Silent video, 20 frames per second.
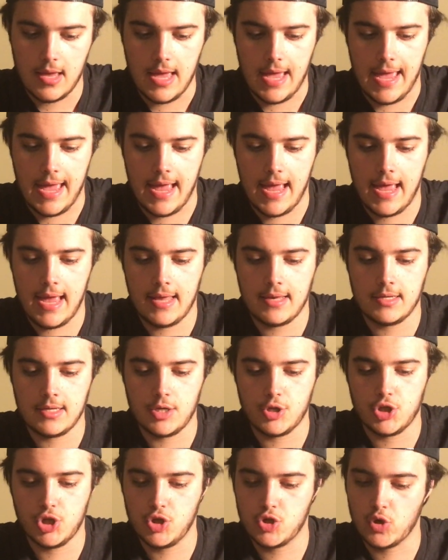and
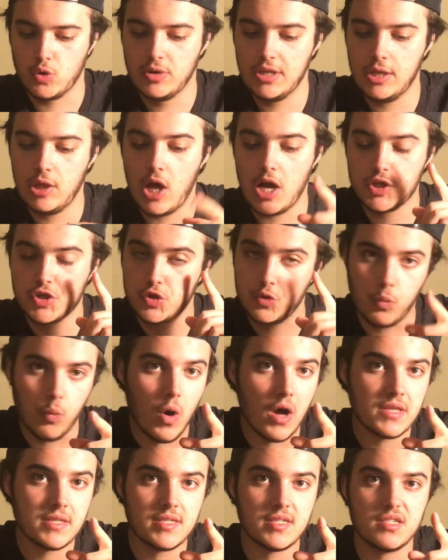she's only lost
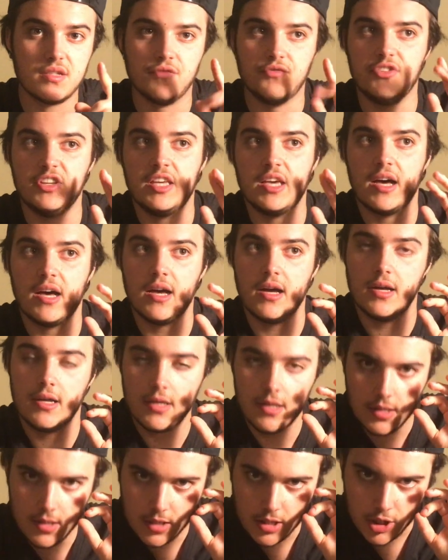once via
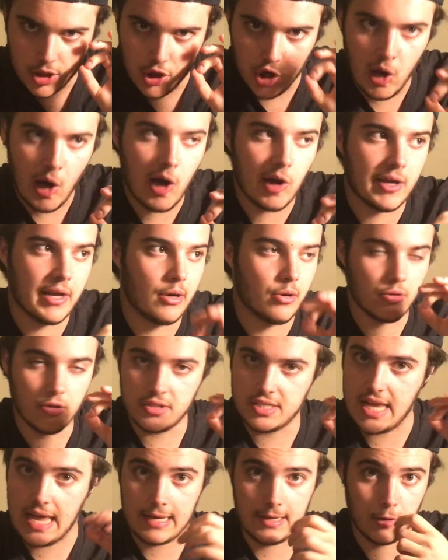knockout or
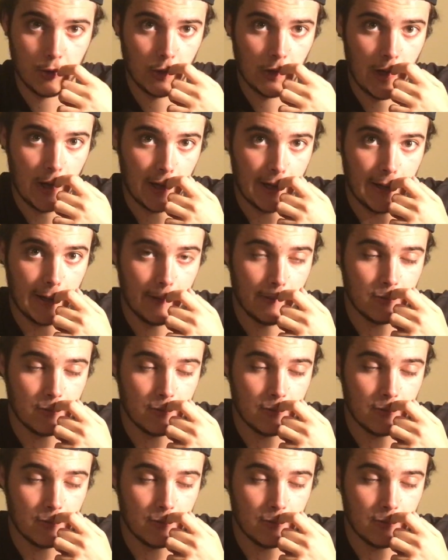technical knockout.